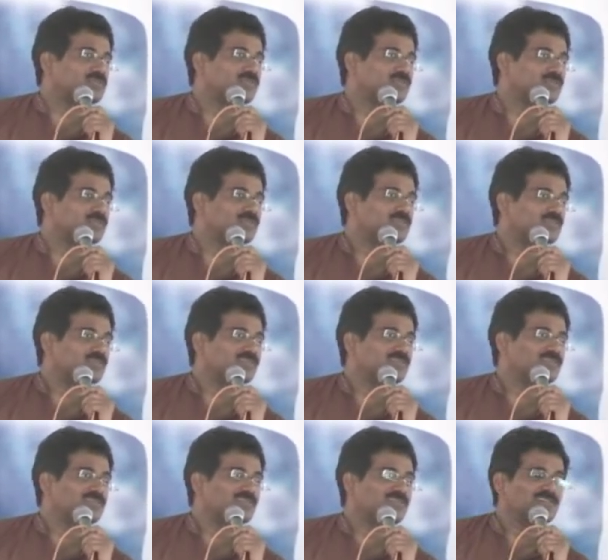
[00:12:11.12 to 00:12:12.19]

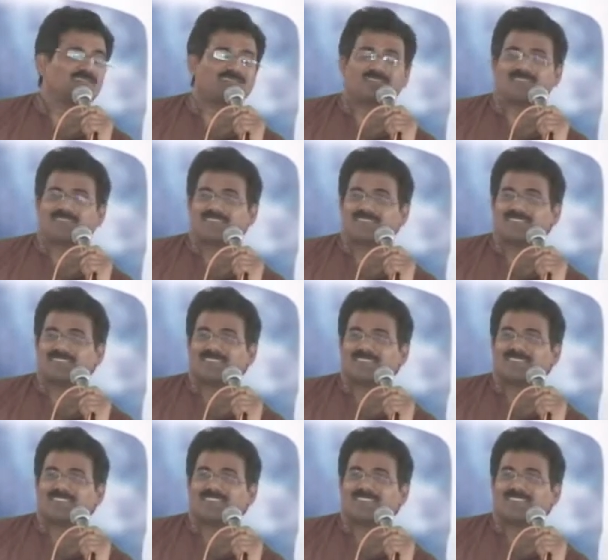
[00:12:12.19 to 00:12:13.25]

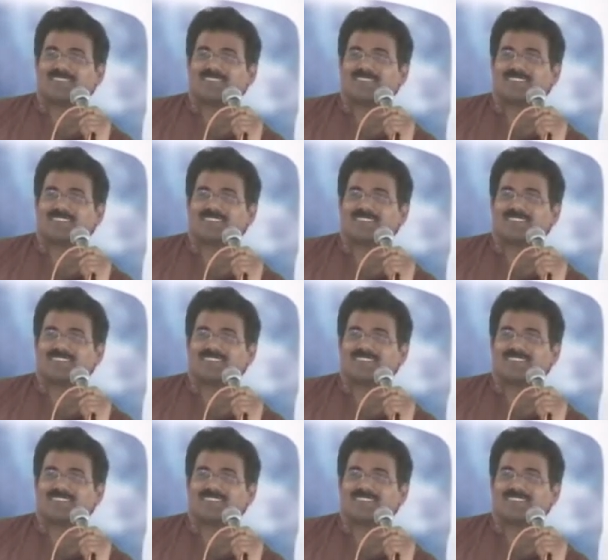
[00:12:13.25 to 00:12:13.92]
(no one is talking)